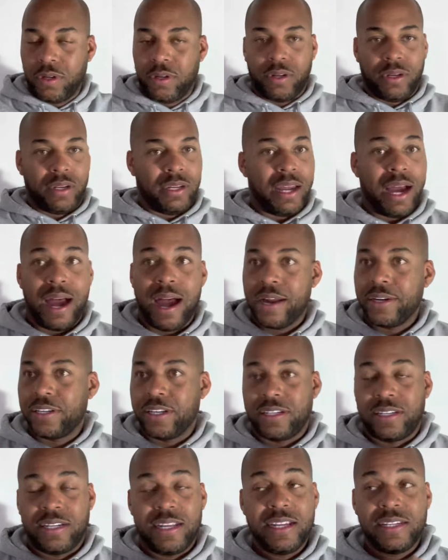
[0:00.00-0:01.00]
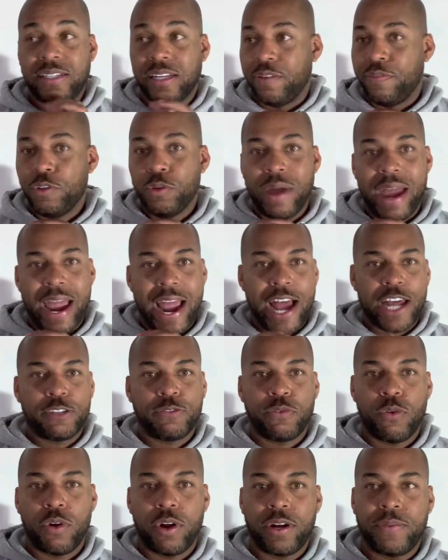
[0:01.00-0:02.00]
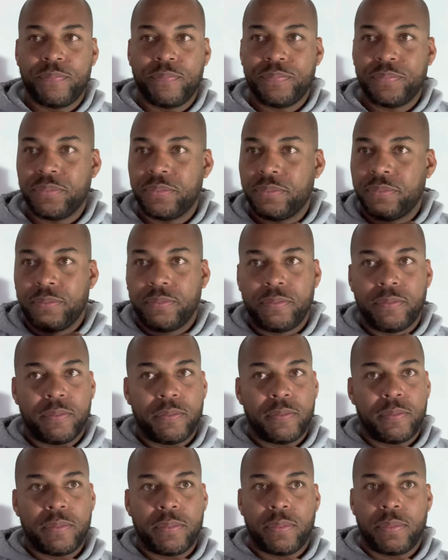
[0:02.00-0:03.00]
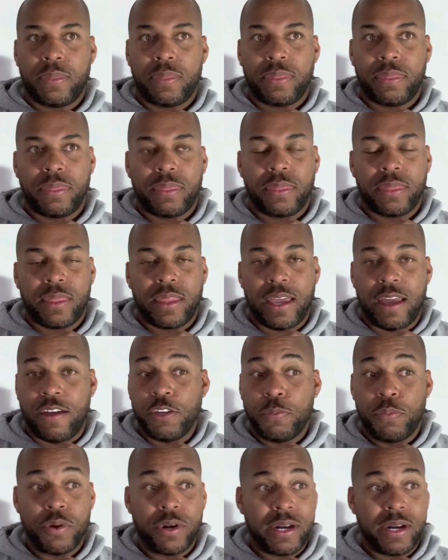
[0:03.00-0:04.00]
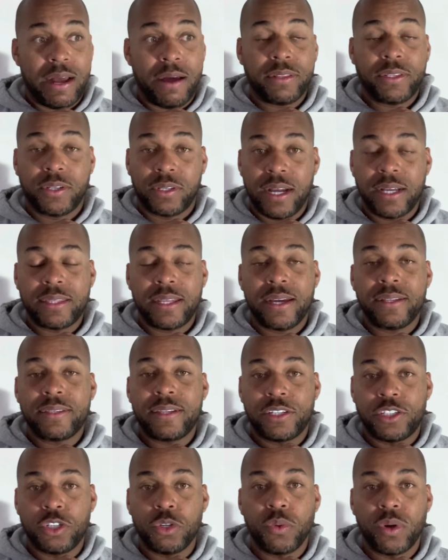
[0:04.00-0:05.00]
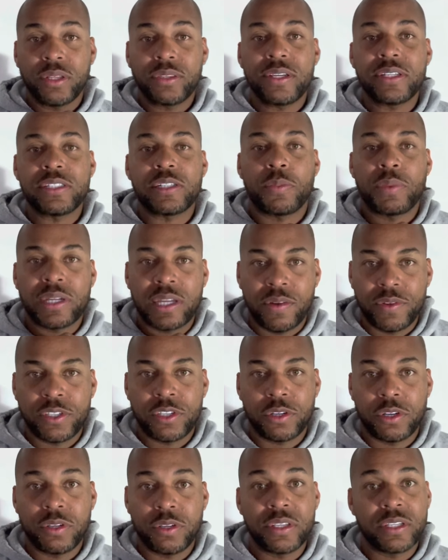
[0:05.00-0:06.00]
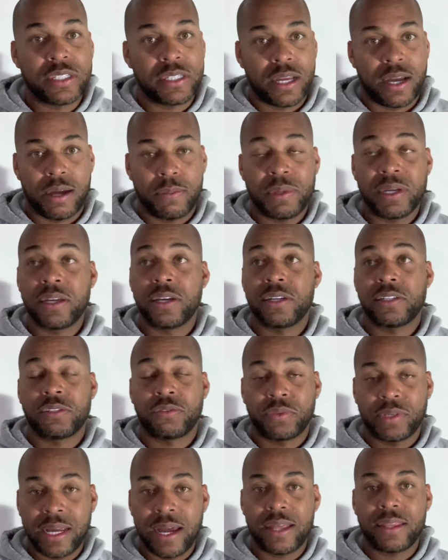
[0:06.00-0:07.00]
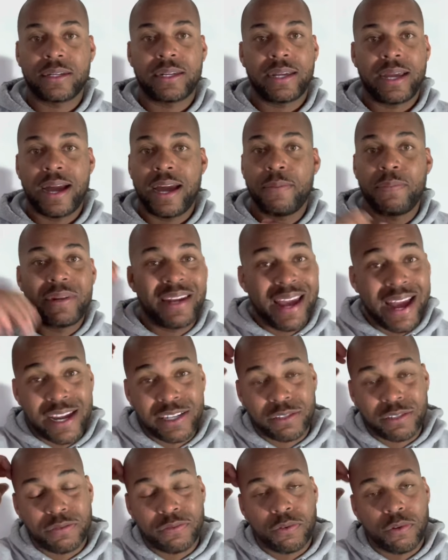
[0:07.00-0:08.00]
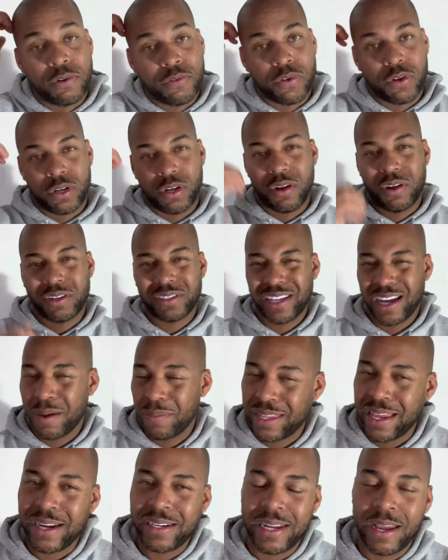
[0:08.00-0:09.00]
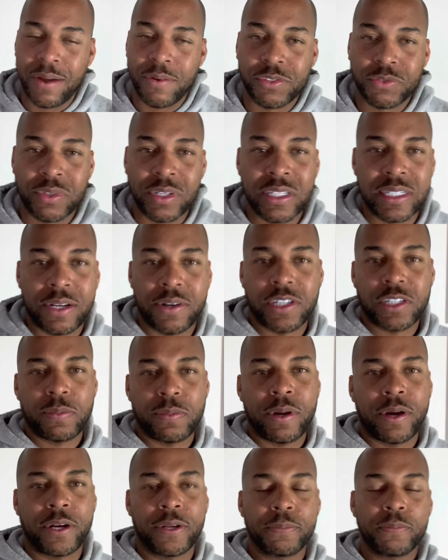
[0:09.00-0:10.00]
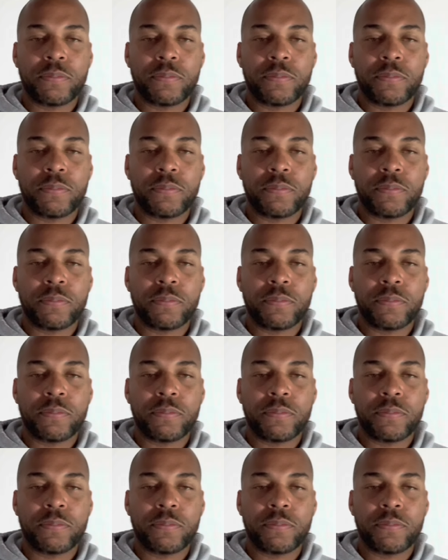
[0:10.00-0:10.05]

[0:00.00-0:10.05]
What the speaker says: God he said, if you ask for it, you put it out there like that you want this, I'm going to give it to you this time. Because in reality, I've been asking for it for a long time. And that day I was really serious about it.